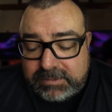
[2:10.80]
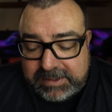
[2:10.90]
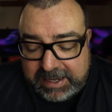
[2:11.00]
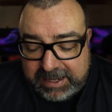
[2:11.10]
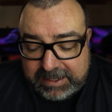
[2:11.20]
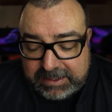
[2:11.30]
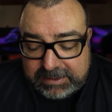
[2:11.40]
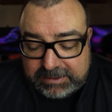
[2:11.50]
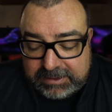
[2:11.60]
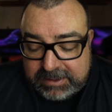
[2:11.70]

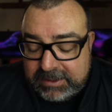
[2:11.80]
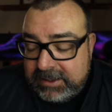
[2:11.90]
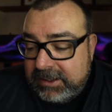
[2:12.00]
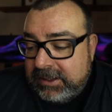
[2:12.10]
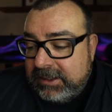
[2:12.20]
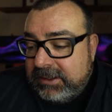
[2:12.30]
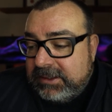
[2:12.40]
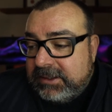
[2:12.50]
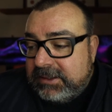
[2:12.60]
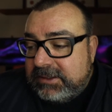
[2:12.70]

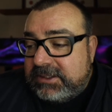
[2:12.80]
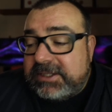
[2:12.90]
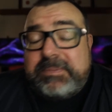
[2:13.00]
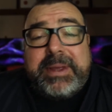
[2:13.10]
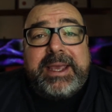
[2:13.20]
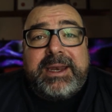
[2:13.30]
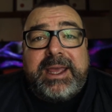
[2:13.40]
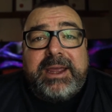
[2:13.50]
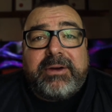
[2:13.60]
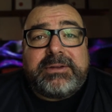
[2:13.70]
just being in
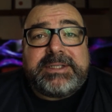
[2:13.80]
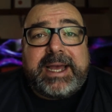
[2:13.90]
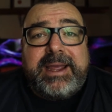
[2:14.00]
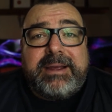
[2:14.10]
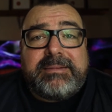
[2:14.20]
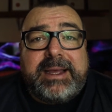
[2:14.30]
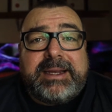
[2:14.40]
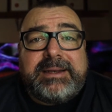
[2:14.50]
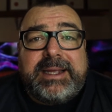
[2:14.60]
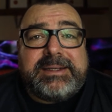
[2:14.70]
here all day
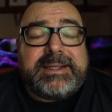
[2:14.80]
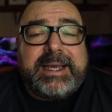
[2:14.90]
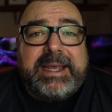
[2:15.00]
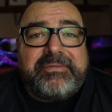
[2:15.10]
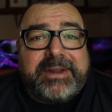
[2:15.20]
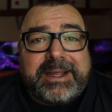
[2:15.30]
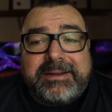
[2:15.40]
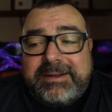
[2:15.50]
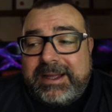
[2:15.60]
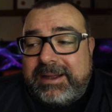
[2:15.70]
and into the evening,
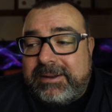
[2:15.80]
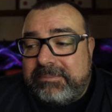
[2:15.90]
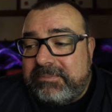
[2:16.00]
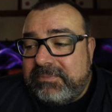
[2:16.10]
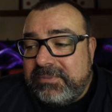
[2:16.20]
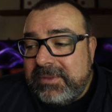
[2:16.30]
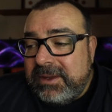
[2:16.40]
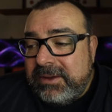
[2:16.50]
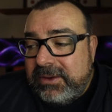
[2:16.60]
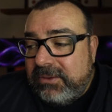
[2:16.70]

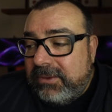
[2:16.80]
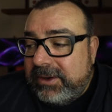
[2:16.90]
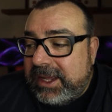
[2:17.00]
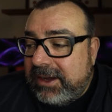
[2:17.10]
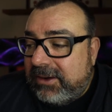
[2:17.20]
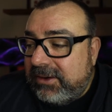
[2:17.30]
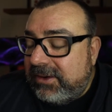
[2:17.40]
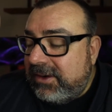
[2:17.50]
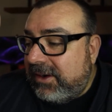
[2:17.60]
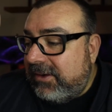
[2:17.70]
working
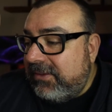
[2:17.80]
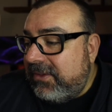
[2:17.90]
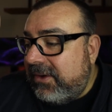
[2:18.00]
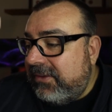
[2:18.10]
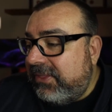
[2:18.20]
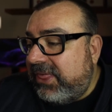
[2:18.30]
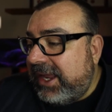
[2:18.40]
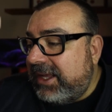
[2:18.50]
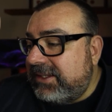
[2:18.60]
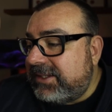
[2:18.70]
on
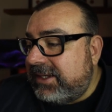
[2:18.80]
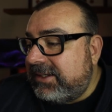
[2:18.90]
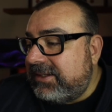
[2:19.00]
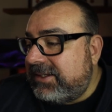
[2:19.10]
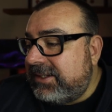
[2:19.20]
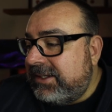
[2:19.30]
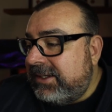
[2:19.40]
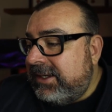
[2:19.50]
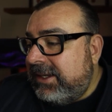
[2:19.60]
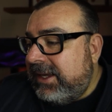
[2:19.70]
things. And
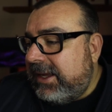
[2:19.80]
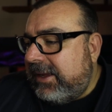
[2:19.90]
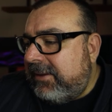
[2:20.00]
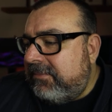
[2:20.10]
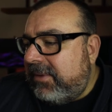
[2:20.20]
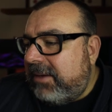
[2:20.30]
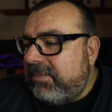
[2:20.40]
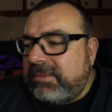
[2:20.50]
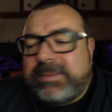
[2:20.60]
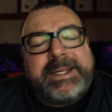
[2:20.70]
I
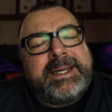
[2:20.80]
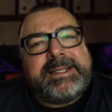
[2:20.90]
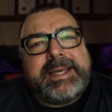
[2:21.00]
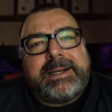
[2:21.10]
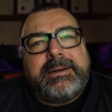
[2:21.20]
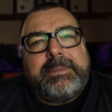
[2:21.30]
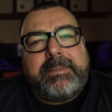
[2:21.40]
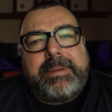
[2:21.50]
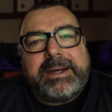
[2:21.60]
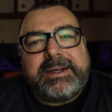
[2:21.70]
probably need to get a little bit
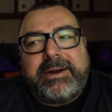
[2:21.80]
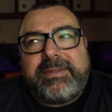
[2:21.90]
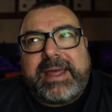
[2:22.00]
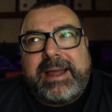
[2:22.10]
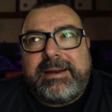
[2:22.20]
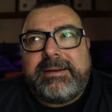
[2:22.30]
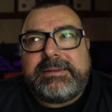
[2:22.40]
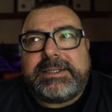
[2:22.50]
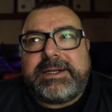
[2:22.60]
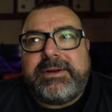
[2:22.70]
better at that. And
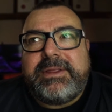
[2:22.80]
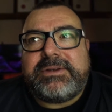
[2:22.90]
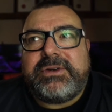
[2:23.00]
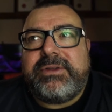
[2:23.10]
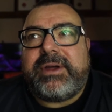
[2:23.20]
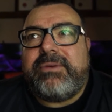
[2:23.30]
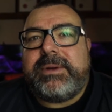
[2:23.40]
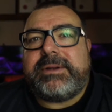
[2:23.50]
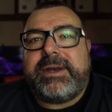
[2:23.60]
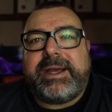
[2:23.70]
to tell you the truth, I
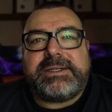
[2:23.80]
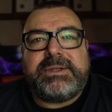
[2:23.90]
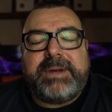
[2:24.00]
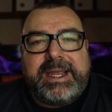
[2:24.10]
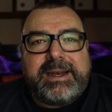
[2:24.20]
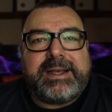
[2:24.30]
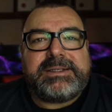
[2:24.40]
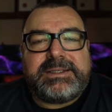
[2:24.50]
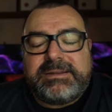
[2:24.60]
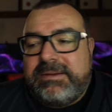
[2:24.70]
will next week.
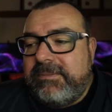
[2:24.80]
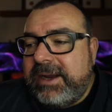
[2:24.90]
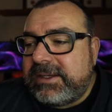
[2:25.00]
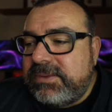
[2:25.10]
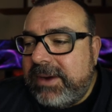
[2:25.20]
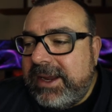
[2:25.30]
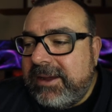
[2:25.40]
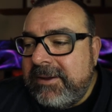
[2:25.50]
Next week,